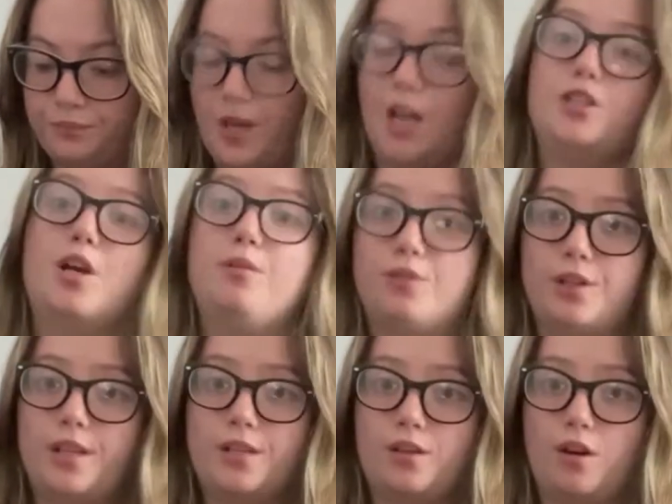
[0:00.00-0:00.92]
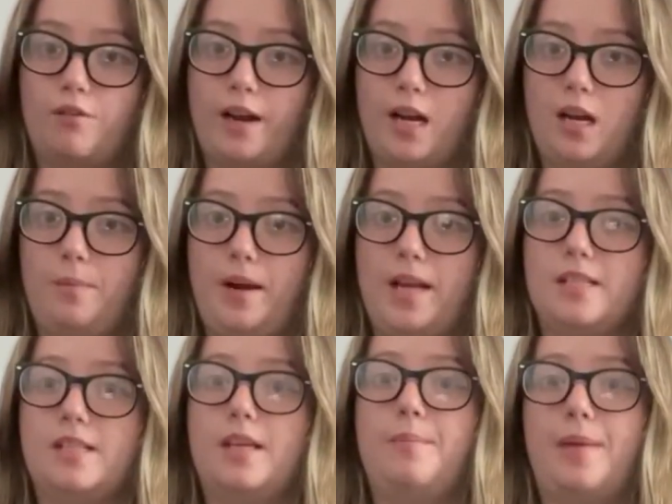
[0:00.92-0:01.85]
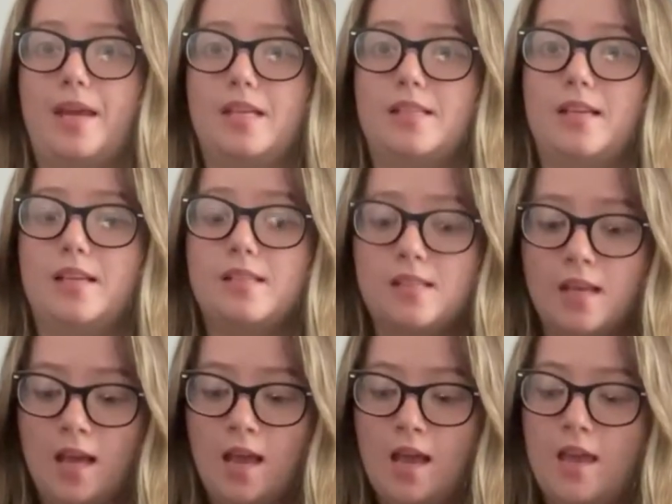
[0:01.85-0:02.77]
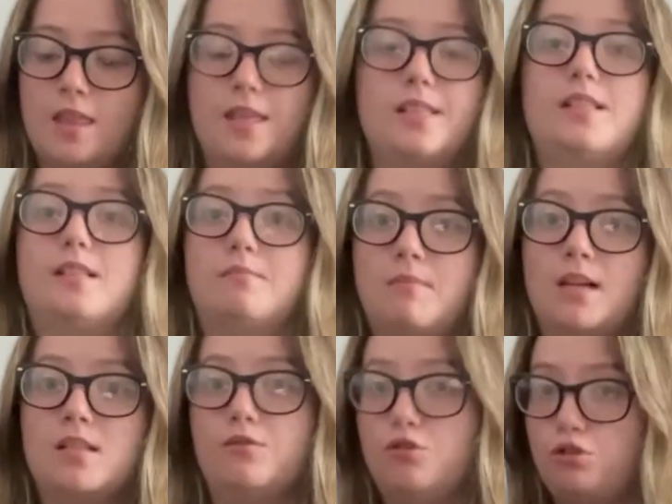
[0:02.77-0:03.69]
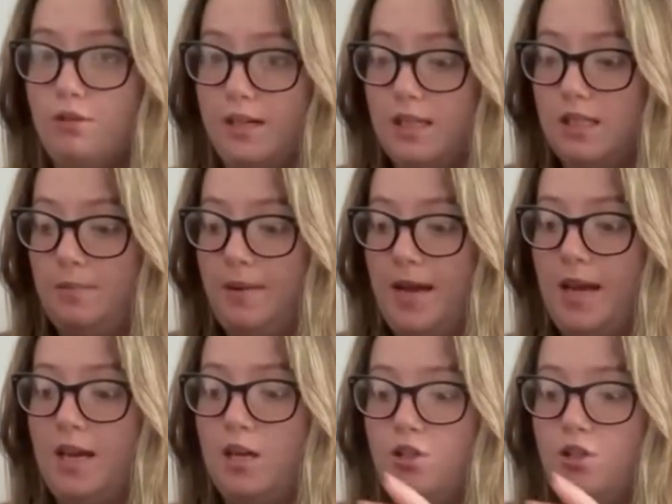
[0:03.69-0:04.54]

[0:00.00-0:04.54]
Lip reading: I don't do this on a regular basis. This is a massive treat to me.